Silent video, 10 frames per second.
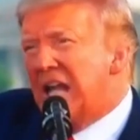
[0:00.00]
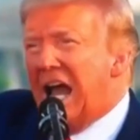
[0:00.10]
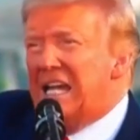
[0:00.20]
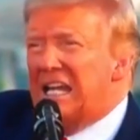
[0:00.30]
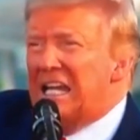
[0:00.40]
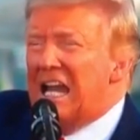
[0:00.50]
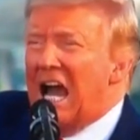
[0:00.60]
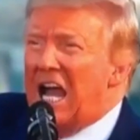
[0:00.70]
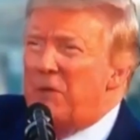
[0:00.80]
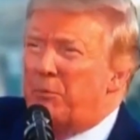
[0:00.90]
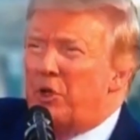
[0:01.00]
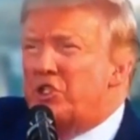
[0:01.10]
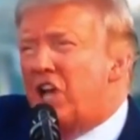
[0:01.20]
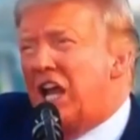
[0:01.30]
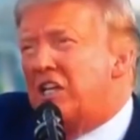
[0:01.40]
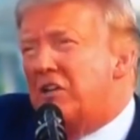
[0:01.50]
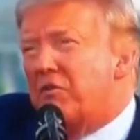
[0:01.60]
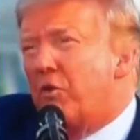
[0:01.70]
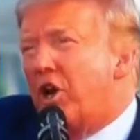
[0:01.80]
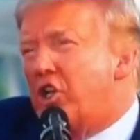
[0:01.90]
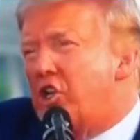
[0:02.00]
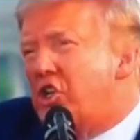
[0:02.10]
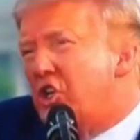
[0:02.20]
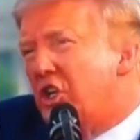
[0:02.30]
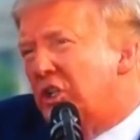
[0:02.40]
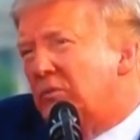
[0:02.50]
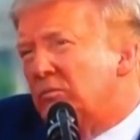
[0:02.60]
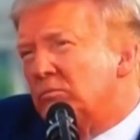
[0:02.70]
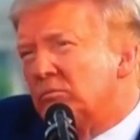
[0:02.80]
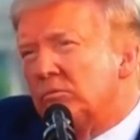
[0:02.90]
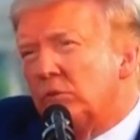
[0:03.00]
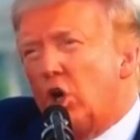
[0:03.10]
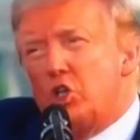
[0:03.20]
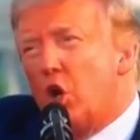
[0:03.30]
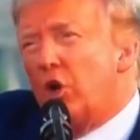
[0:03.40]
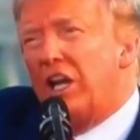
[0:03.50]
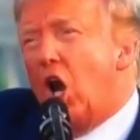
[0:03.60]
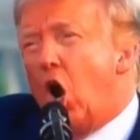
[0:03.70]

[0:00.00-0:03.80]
"99% of which are totally